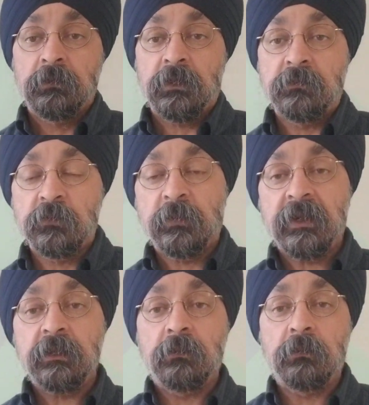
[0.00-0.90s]
And if you're
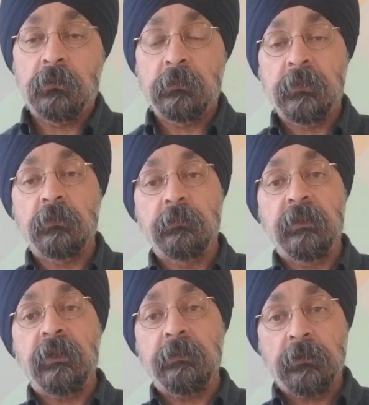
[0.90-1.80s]
buying a home, there could
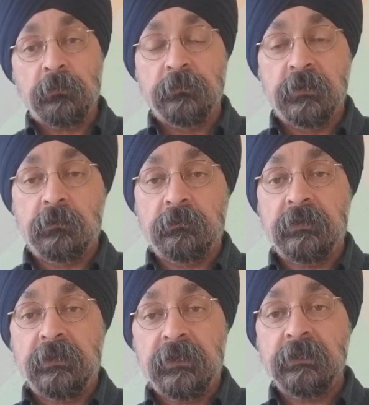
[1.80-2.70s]
be other closing costs
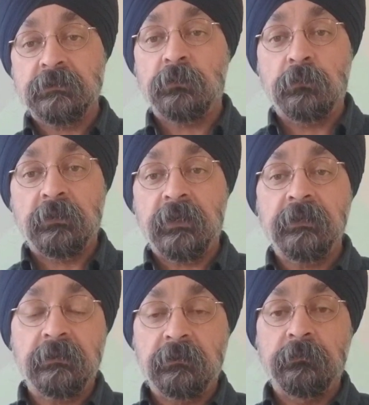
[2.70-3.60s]
like escrow,
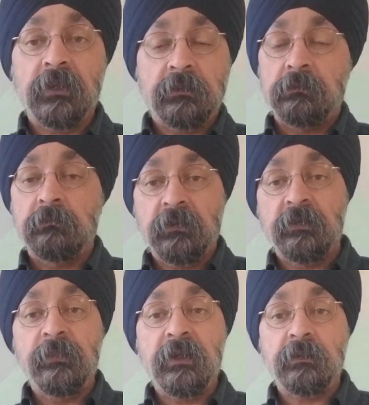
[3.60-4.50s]
title, but
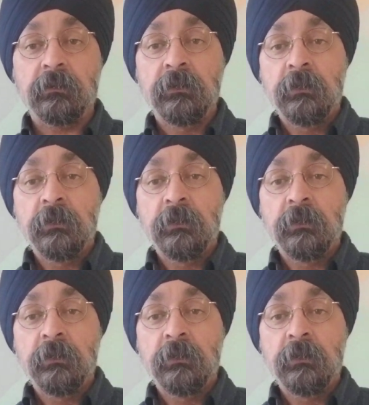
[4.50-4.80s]
doesn't matter.